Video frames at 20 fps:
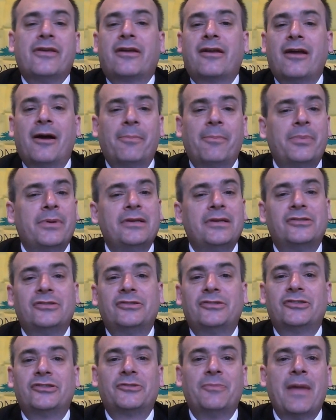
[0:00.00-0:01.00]
companies are
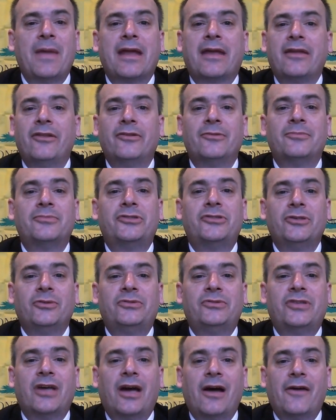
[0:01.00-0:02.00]
just making them too
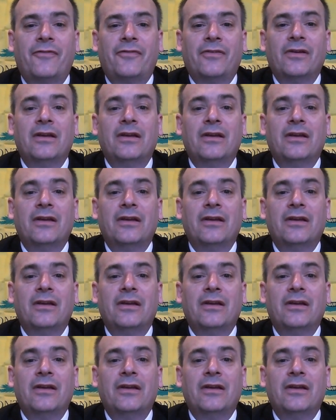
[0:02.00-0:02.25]
tough